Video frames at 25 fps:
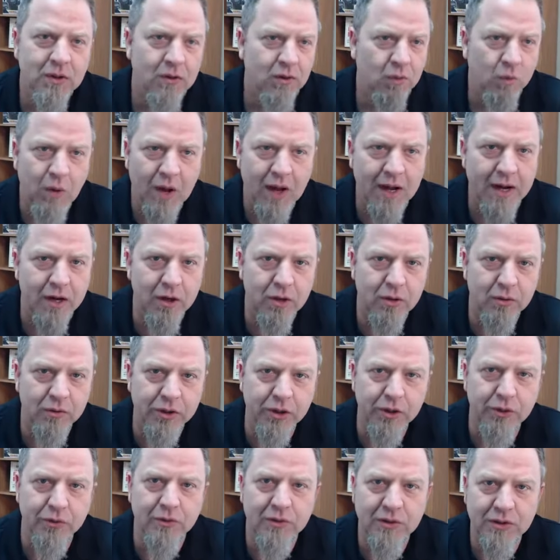
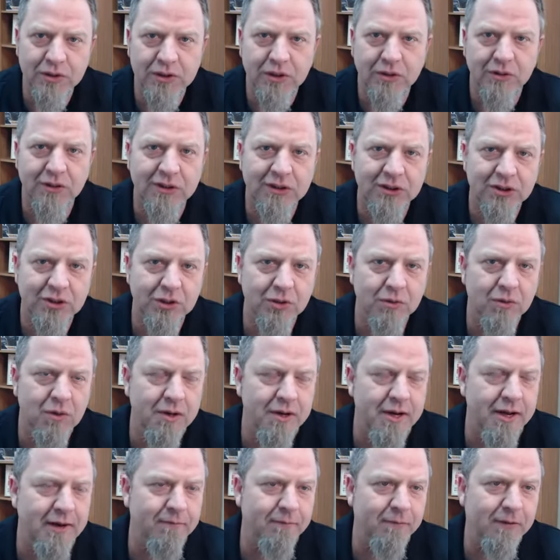Y-O-U, the series You on
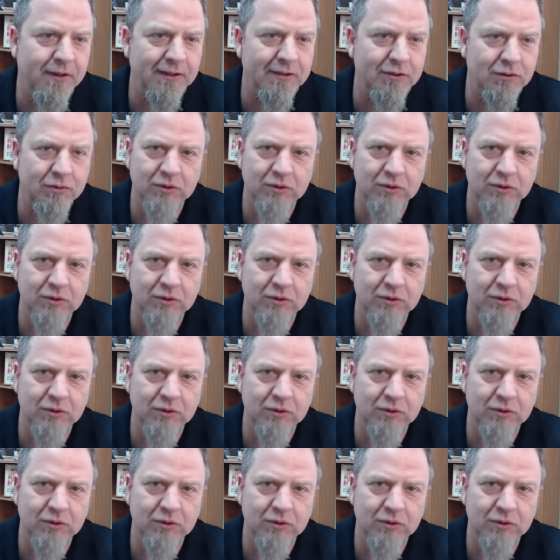Netflix,